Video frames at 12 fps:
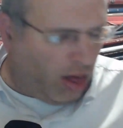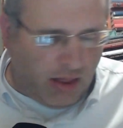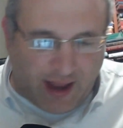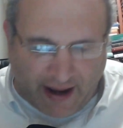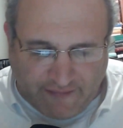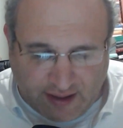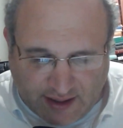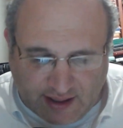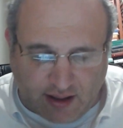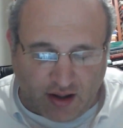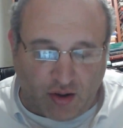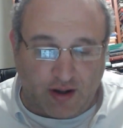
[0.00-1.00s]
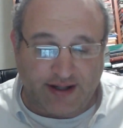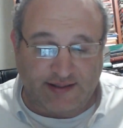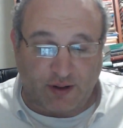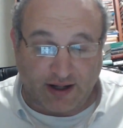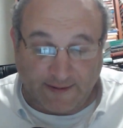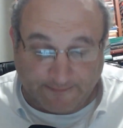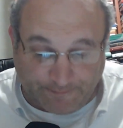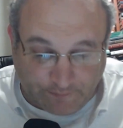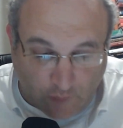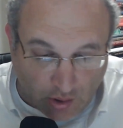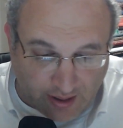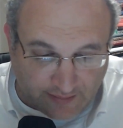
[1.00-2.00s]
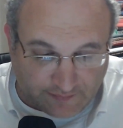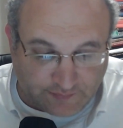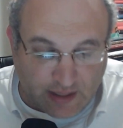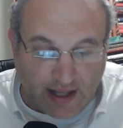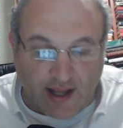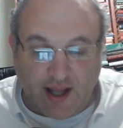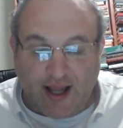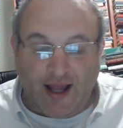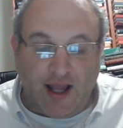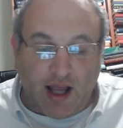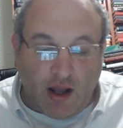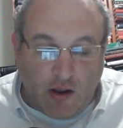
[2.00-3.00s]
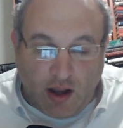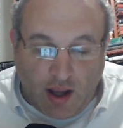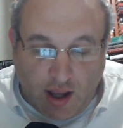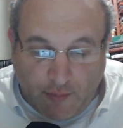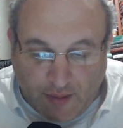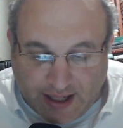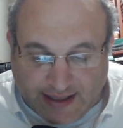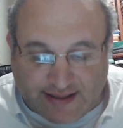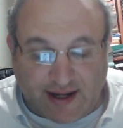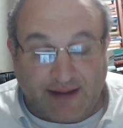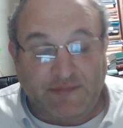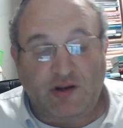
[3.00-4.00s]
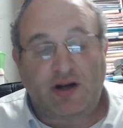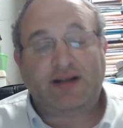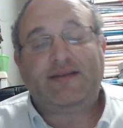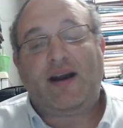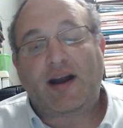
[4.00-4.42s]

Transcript: everything galore he's bringing. Okay, but Kitzer, I'm learning Derech